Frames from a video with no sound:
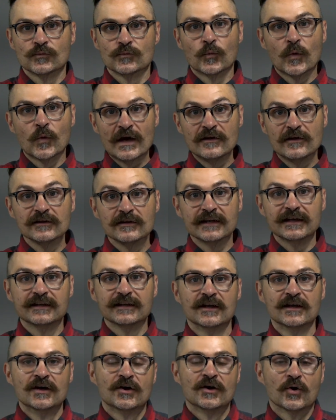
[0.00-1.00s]
well
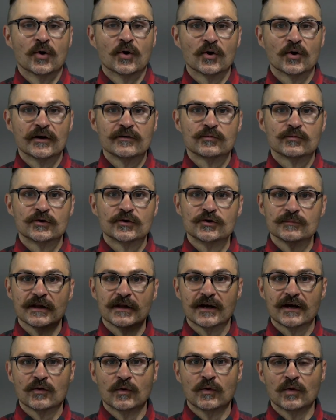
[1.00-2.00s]
lit, or a room
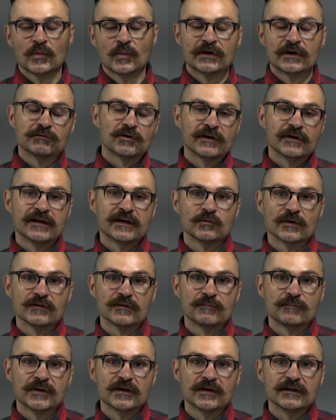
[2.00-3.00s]
like what we were in
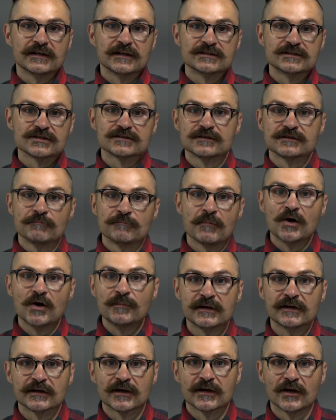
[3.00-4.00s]
with Billy just a
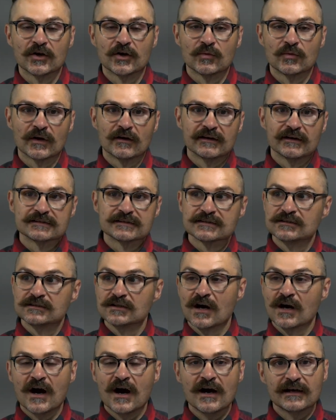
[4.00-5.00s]
moment ago where it's
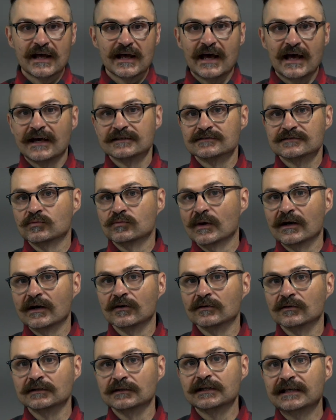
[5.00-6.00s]
not as
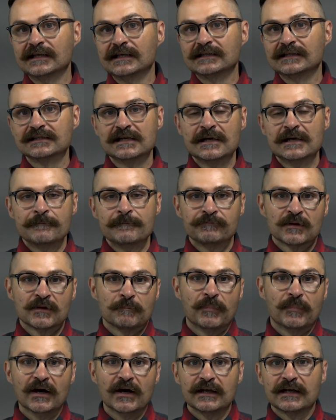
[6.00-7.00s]
well lit,
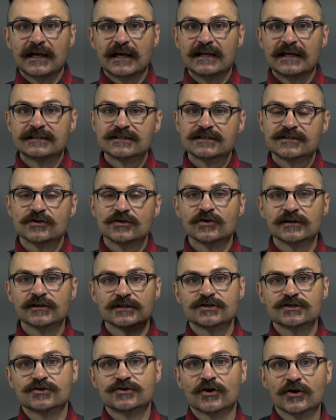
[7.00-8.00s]
but it's still going to
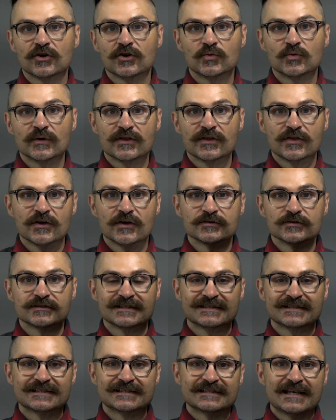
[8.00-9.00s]
struggle with those
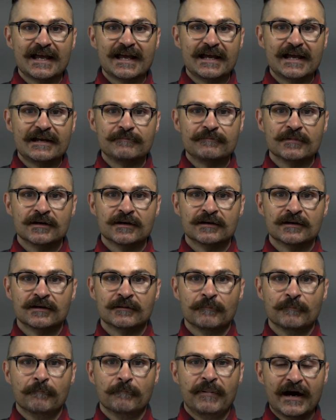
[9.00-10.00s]
same
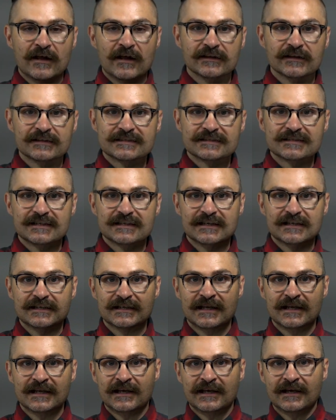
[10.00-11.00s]
balancing
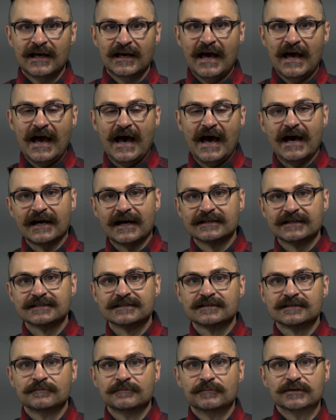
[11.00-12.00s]

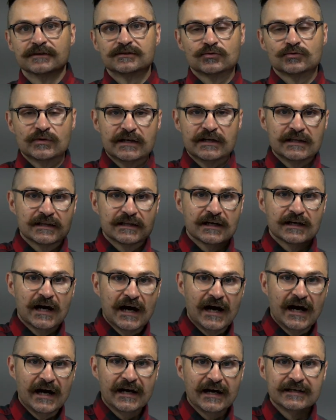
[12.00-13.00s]
acts between the
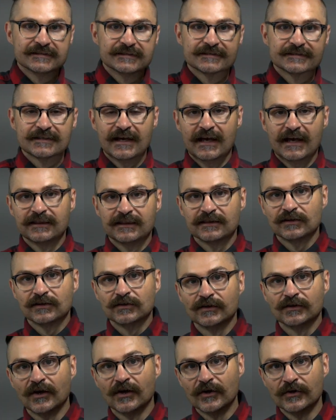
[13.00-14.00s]
highs and the
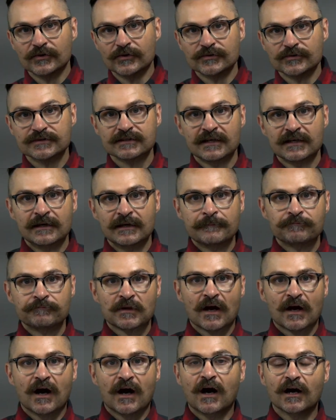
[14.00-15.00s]
lows
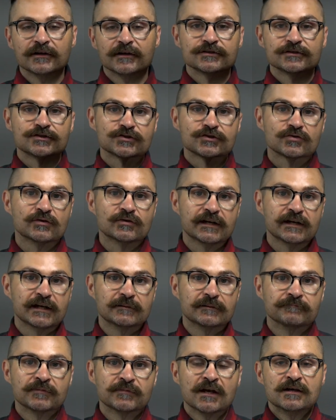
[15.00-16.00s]
on screen.
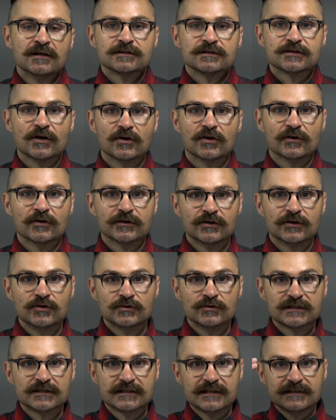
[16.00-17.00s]
So you
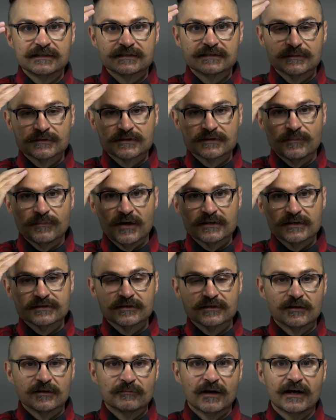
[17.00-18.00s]
see some spots
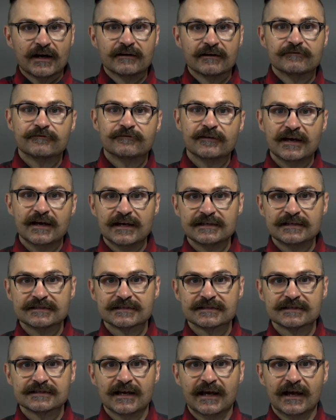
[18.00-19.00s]
on my
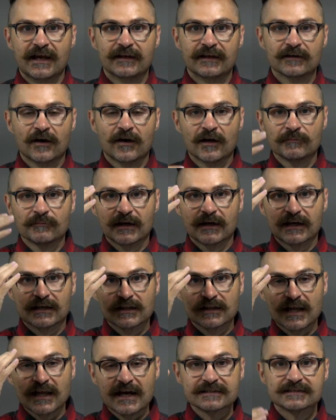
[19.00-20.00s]
face and on my
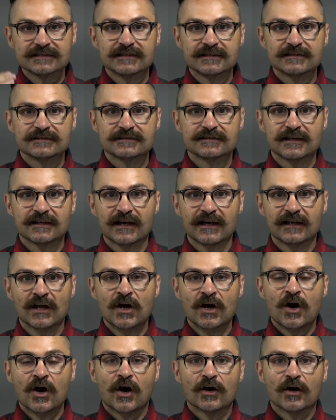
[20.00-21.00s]
glasses that
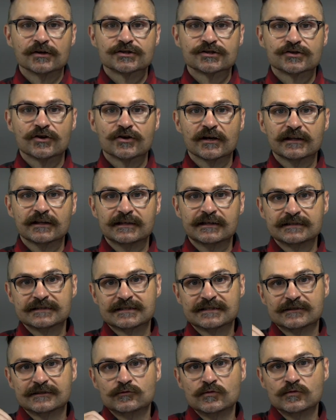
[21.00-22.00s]
are struggling
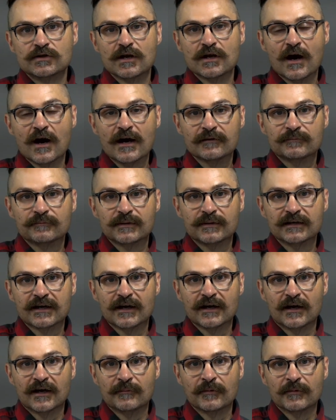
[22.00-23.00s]
to not
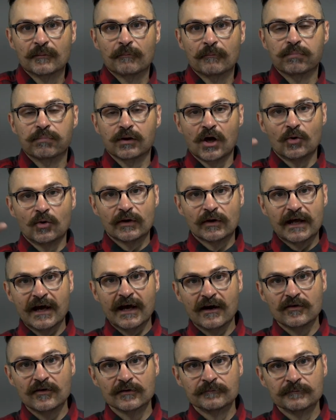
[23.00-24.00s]
become blown
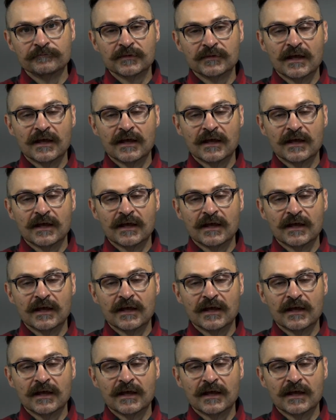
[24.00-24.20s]
out.